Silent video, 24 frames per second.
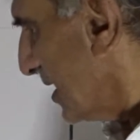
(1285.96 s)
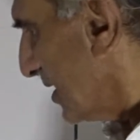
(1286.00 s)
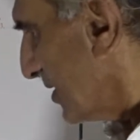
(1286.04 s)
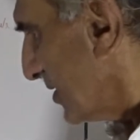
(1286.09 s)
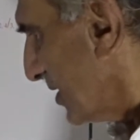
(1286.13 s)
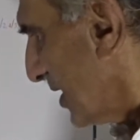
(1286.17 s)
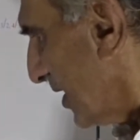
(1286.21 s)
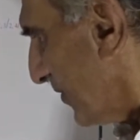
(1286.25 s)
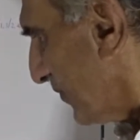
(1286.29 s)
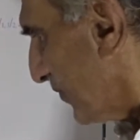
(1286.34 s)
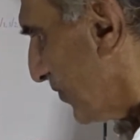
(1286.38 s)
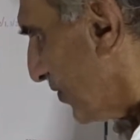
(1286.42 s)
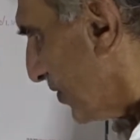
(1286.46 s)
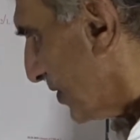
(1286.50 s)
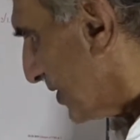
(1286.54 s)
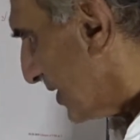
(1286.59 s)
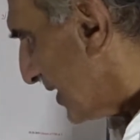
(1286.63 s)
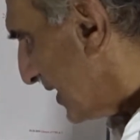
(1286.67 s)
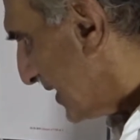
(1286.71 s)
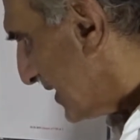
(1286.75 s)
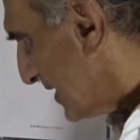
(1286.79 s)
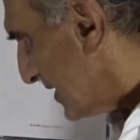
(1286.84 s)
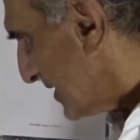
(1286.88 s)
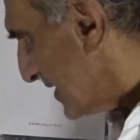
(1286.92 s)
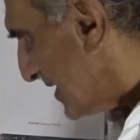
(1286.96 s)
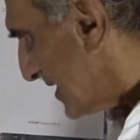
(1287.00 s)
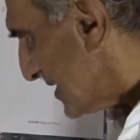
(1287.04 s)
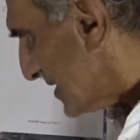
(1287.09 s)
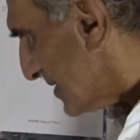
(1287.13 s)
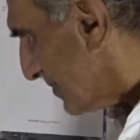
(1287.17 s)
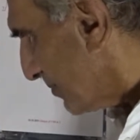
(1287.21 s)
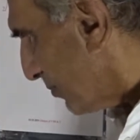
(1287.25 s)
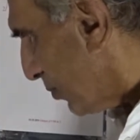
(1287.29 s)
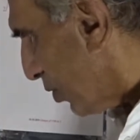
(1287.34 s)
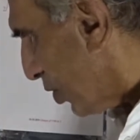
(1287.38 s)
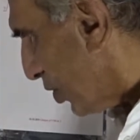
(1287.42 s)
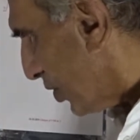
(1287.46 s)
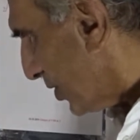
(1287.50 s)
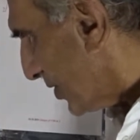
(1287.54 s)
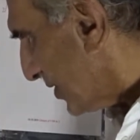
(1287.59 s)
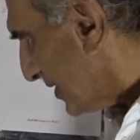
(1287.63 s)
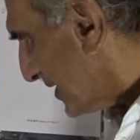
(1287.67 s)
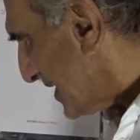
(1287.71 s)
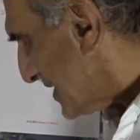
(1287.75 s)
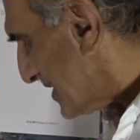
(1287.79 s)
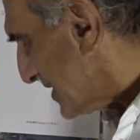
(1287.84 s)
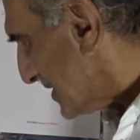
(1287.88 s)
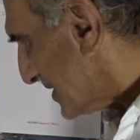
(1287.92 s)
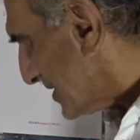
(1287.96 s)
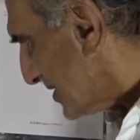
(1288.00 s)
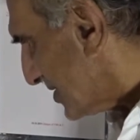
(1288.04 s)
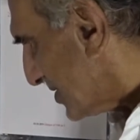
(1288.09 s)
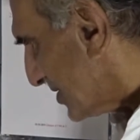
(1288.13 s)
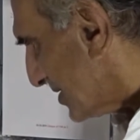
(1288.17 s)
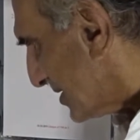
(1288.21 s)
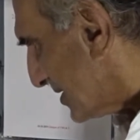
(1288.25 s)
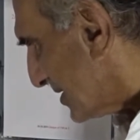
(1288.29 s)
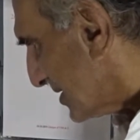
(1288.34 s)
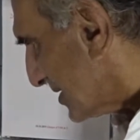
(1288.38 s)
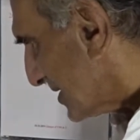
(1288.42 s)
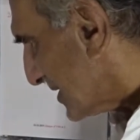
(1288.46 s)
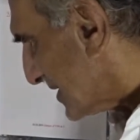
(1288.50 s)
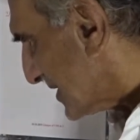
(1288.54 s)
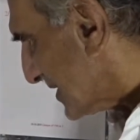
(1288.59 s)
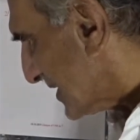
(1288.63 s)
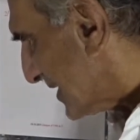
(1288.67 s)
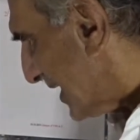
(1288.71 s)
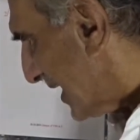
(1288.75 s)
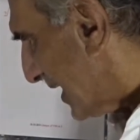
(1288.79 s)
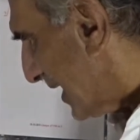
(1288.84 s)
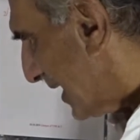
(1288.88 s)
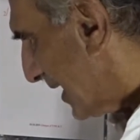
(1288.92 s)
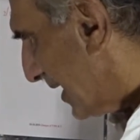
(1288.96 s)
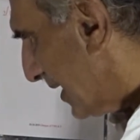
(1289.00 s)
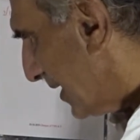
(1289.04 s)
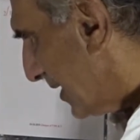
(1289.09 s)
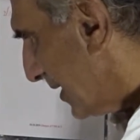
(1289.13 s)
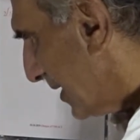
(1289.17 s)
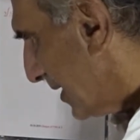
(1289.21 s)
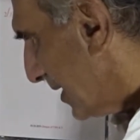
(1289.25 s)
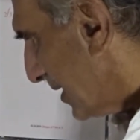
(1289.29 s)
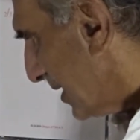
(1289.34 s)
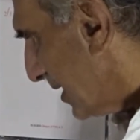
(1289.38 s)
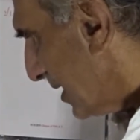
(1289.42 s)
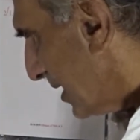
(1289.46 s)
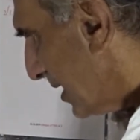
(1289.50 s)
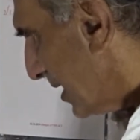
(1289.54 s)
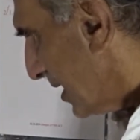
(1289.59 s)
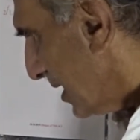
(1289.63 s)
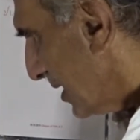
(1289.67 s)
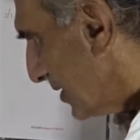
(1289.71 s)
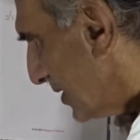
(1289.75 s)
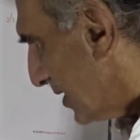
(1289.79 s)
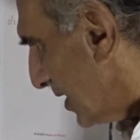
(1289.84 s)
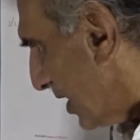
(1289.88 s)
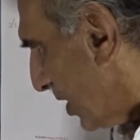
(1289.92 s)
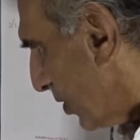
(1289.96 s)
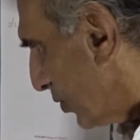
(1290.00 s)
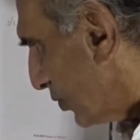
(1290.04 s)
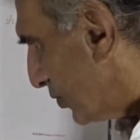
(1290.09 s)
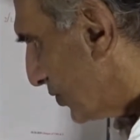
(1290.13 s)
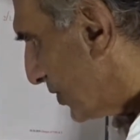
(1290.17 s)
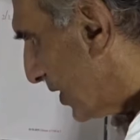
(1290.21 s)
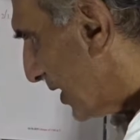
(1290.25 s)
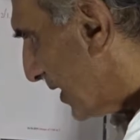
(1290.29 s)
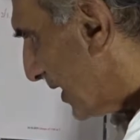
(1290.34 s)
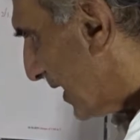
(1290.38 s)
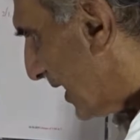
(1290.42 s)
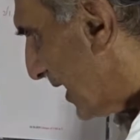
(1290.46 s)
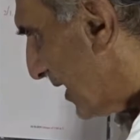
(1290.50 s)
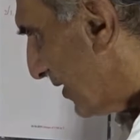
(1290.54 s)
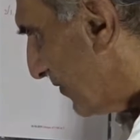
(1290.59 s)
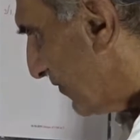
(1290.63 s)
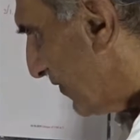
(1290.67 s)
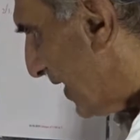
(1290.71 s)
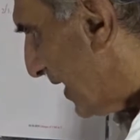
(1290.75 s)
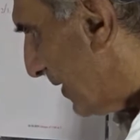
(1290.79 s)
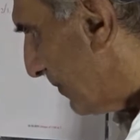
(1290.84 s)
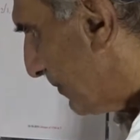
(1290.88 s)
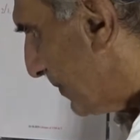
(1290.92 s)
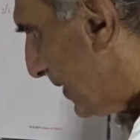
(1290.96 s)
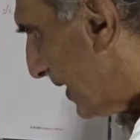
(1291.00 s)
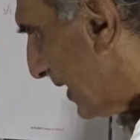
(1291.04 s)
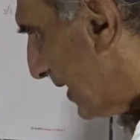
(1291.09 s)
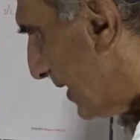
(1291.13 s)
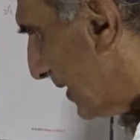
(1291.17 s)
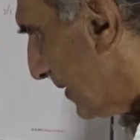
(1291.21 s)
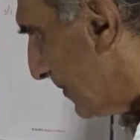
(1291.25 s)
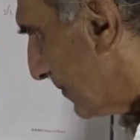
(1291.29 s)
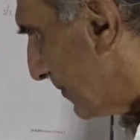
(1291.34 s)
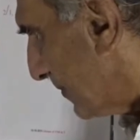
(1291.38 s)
Therefore, it is this skin, the outer enveloping